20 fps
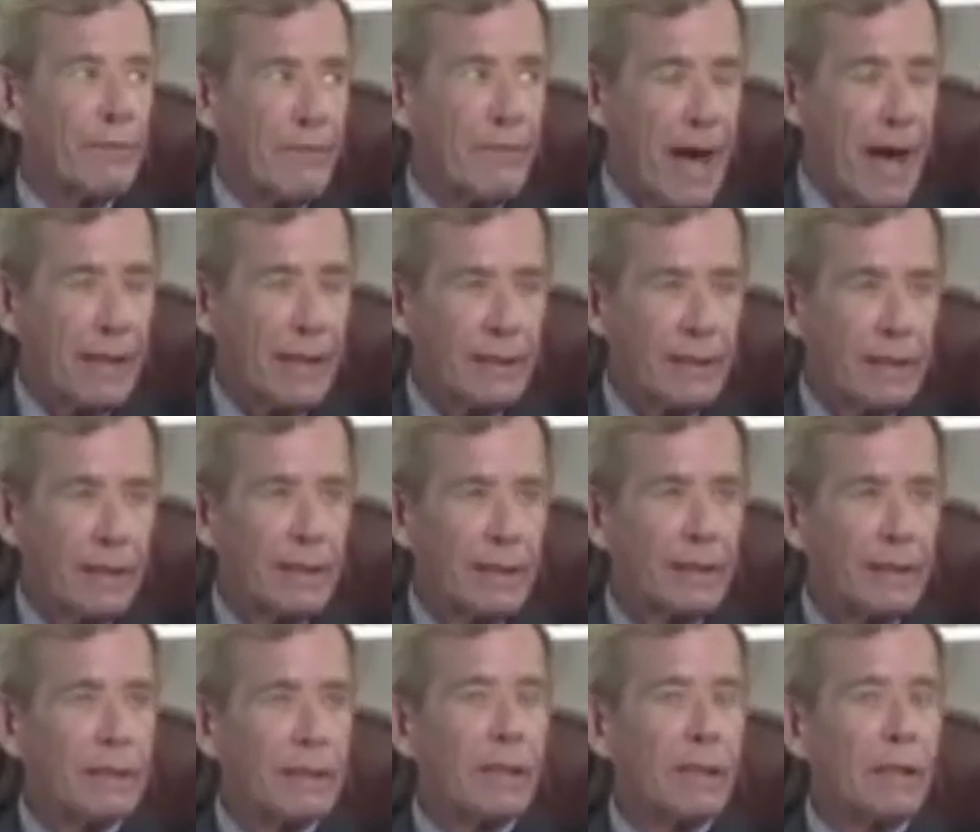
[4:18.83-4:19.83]
The fact
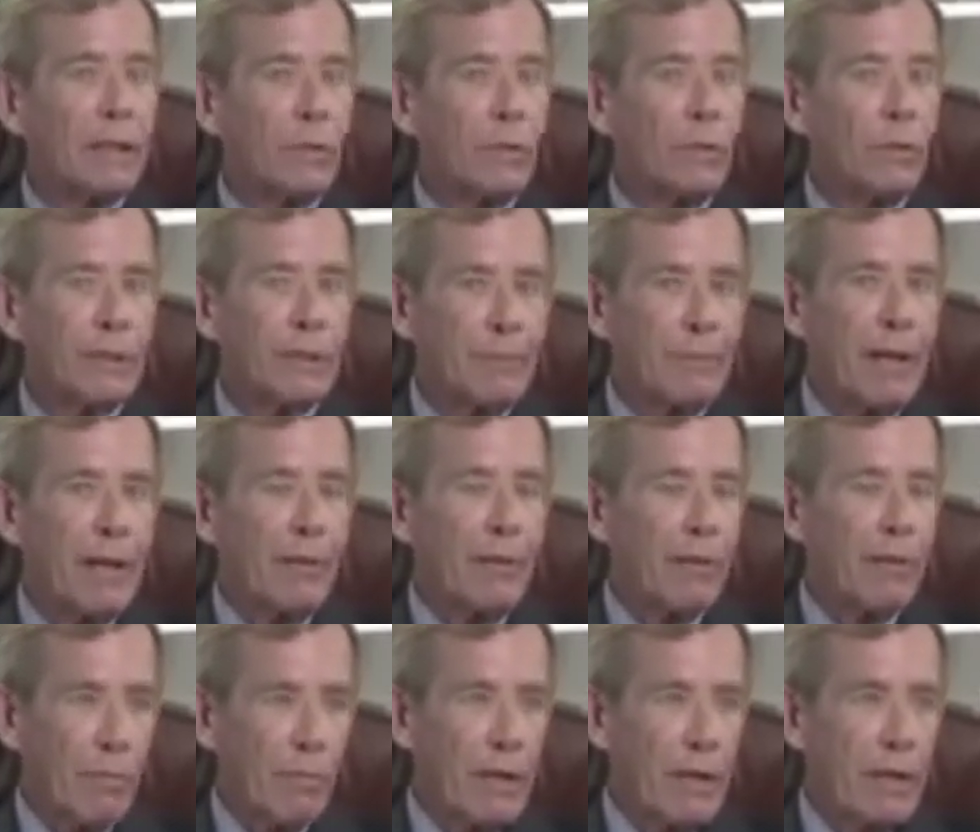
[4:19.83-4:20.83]
is, we spent
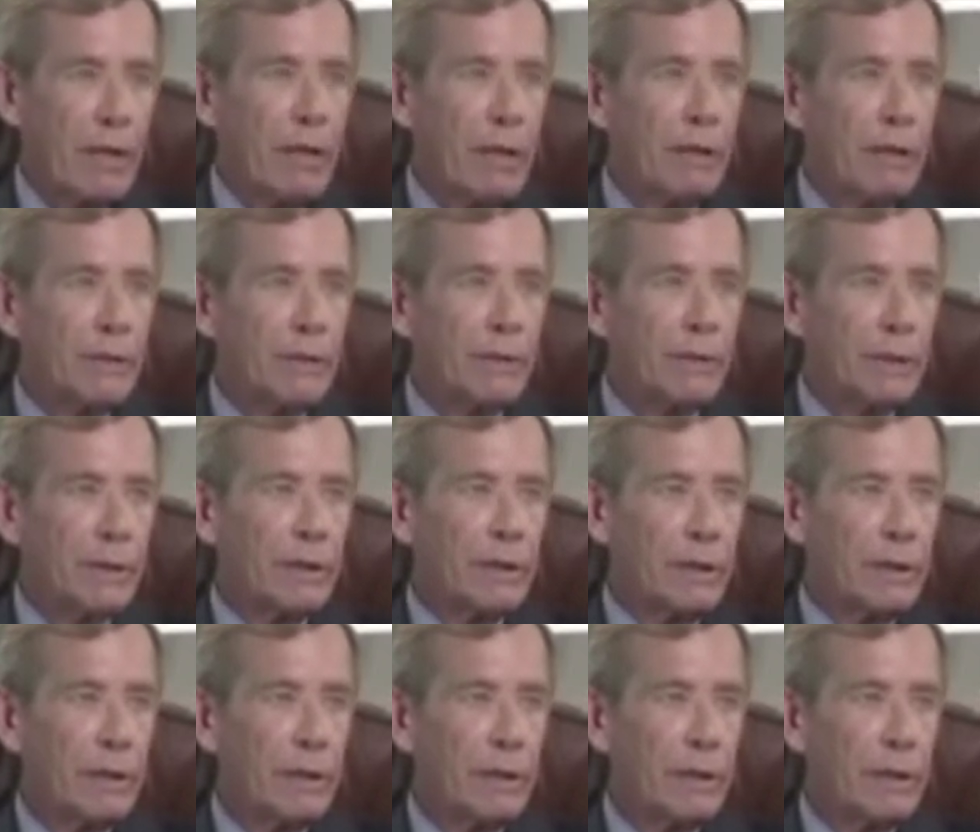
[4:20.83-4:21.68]
3 years